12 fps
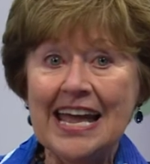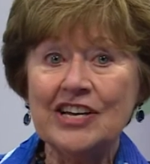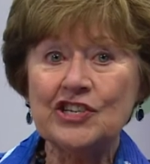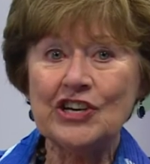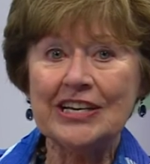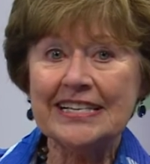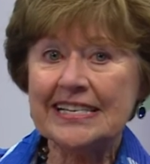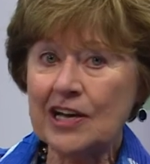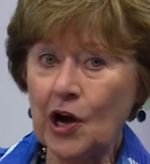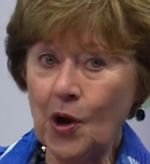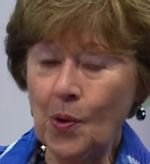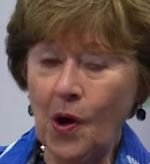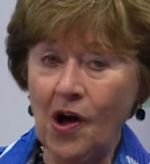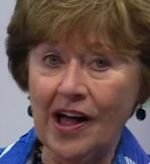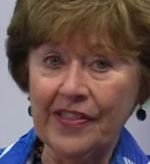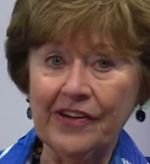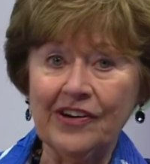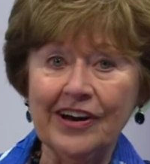She is a
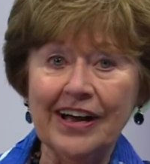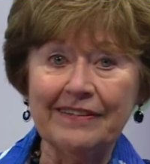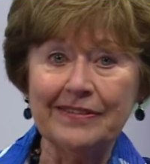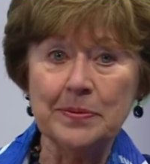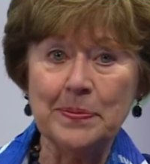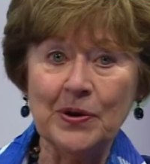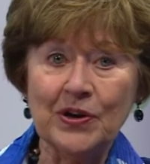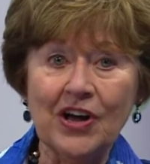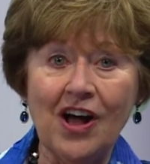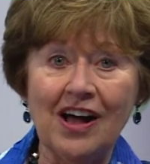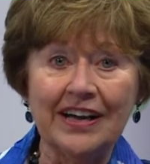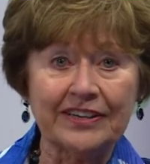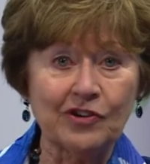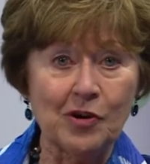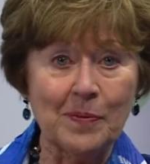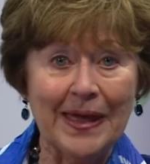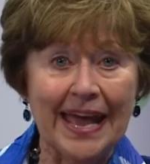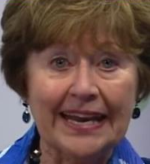co-author of the book on
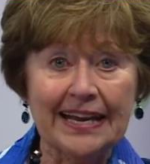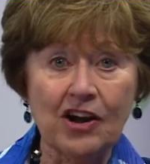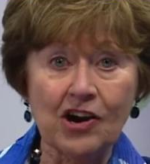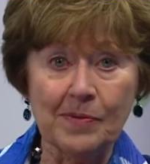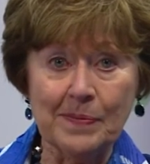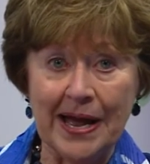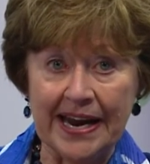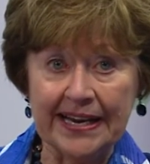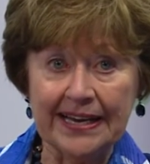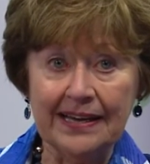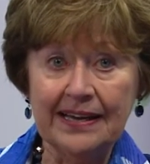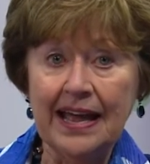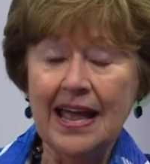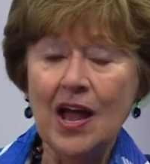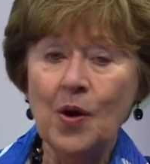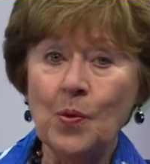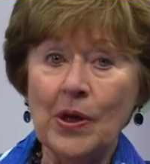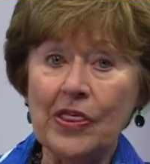Chromatic Harmonica
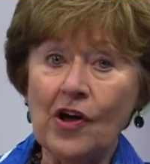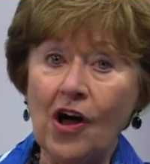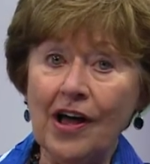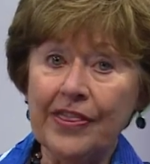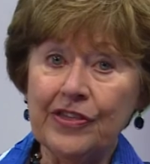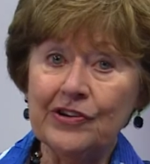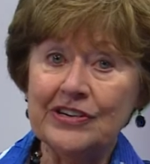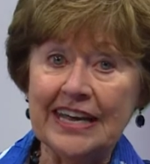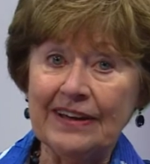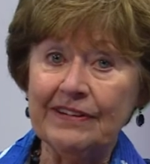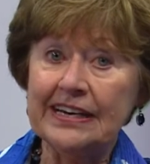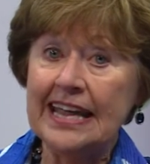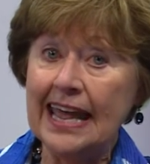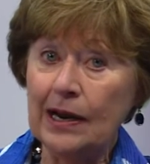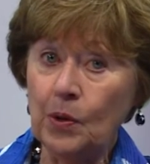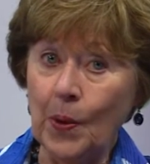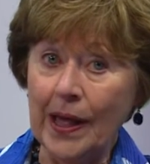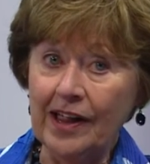with author David
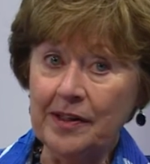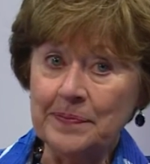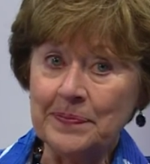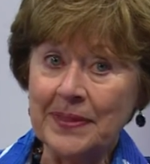Kettlewell.